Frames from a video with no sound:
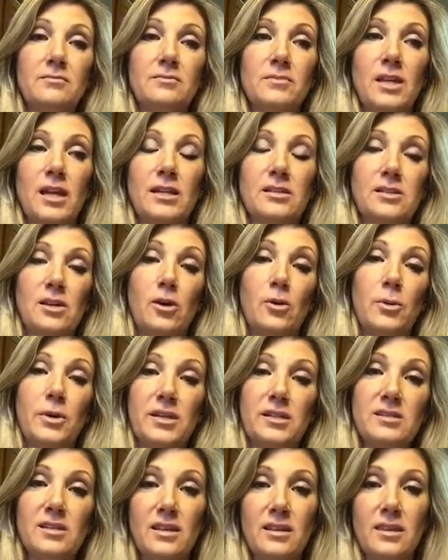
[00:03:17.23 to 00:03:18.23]
that's
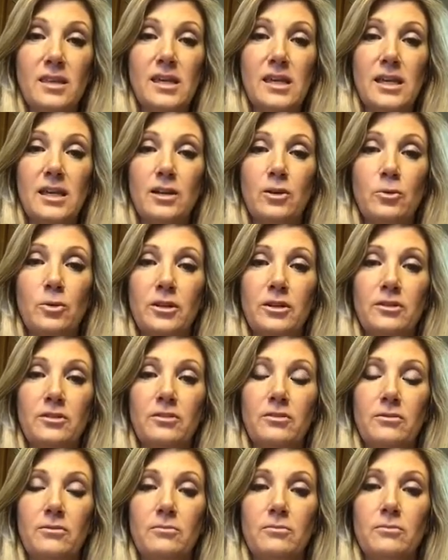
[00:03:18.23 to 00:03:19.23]
always a thing
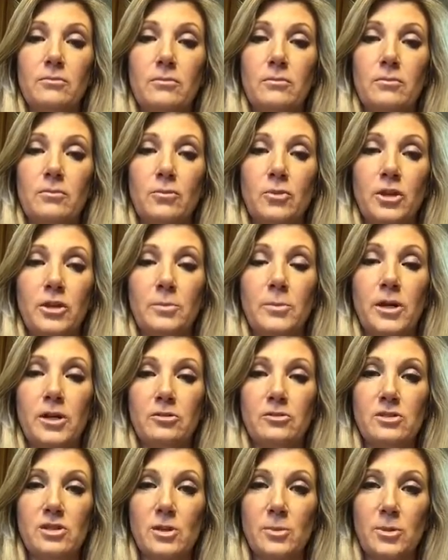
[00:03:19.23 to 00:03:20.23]
with
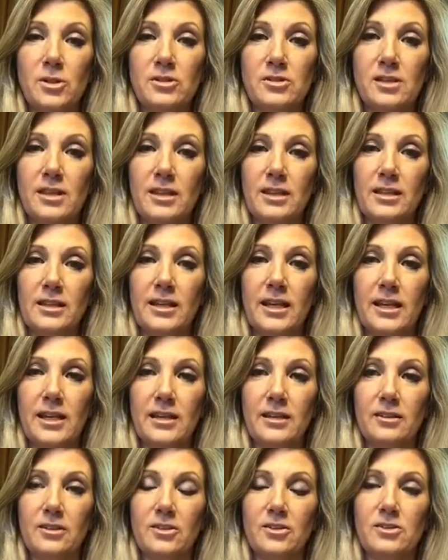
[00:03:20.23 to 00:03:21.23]
bone tumors in the
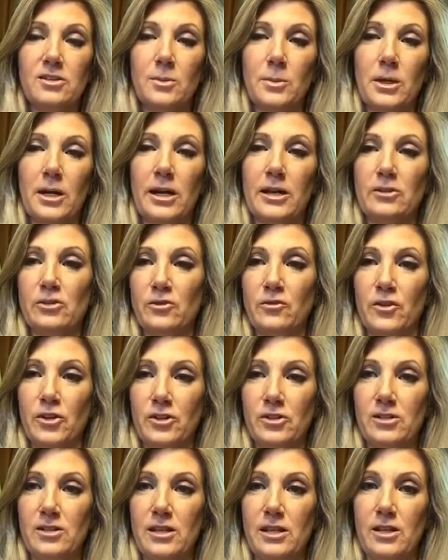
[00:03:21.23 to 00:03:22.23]
leg. There's some
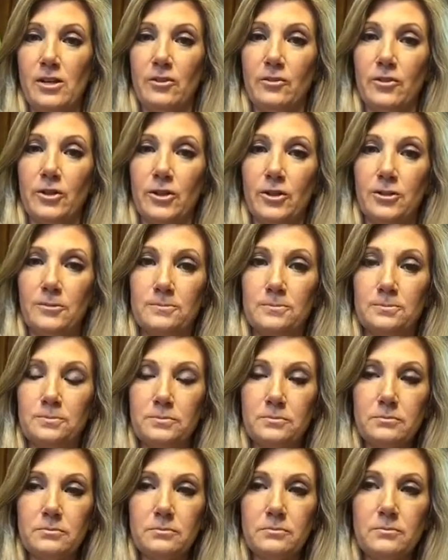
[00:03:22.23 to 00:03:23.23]
controversy over,
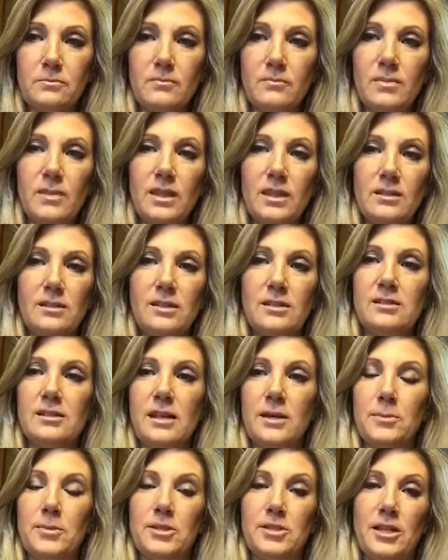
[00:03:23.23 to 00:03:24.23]
does
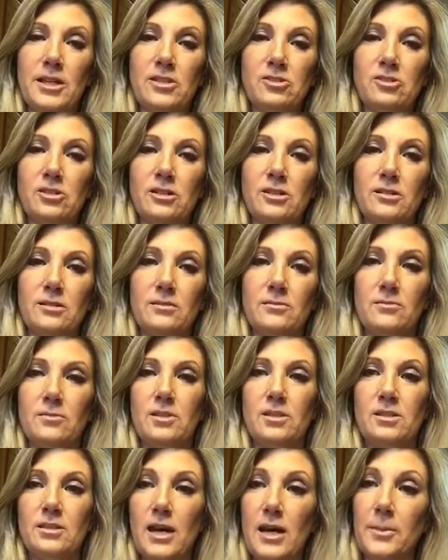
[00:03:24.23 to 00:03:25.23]
amputation
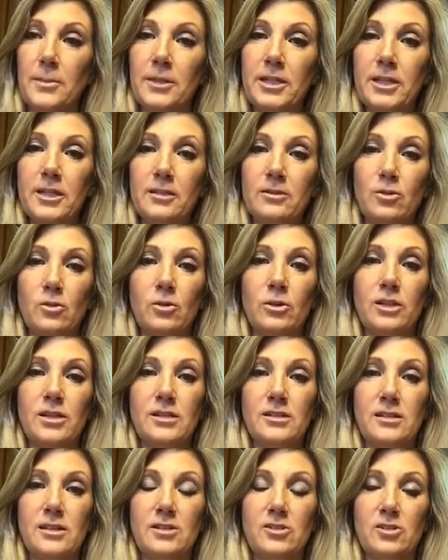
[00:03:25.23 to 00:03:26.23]
stop it, or
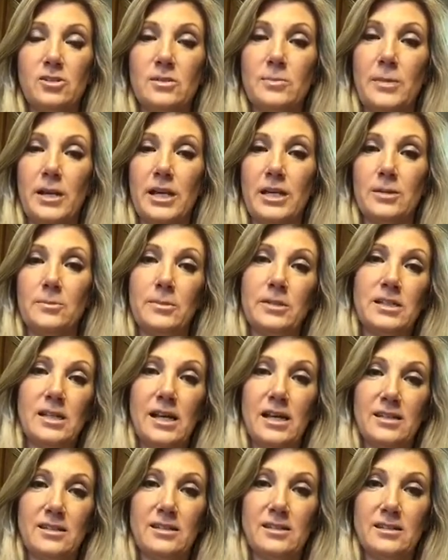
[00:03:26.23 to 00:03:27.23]
does it just make it
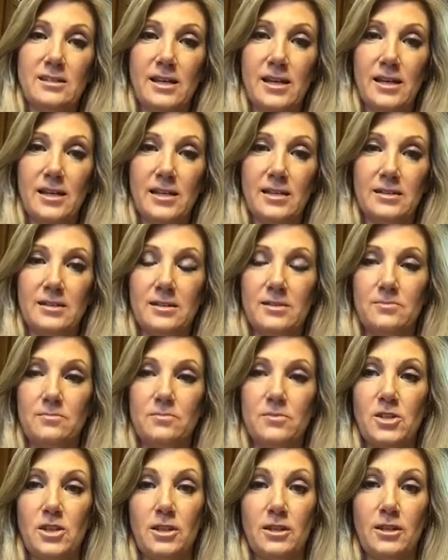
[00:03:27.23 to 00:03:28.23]
metastasize
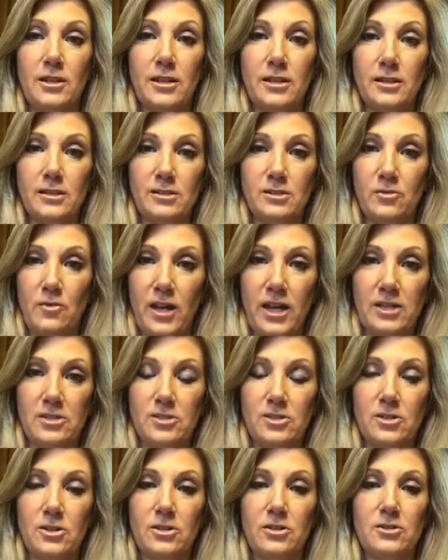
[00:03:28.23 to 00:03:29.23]
to the lungs
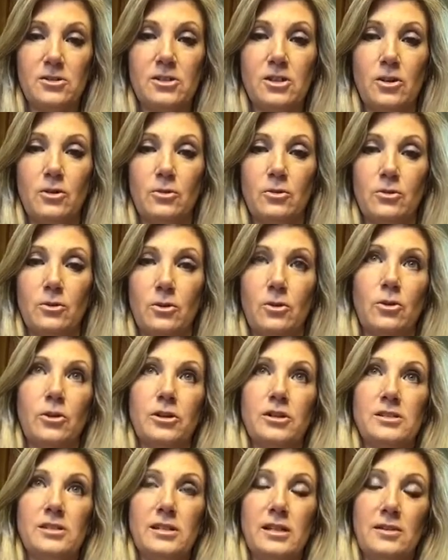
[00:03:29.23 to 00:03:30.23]
faster? So, or
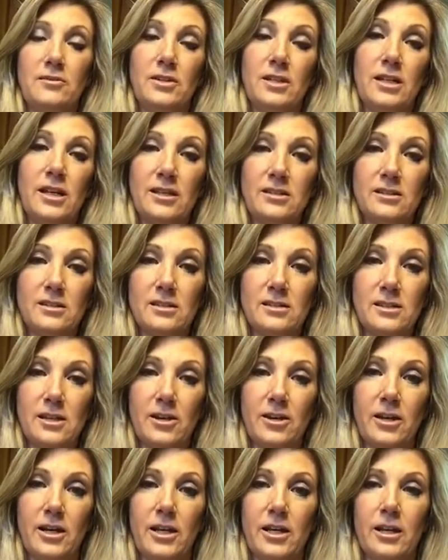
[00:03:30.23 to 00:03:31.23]
is it even
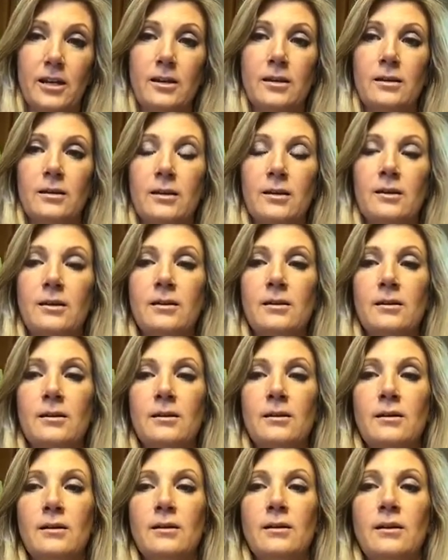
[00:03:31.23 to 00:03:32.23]
necessary?
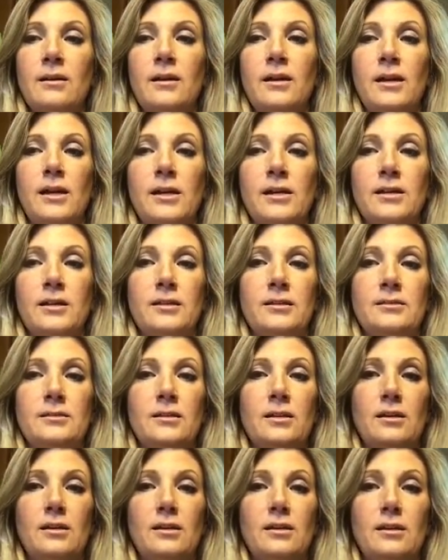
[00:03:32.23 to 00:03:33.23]
And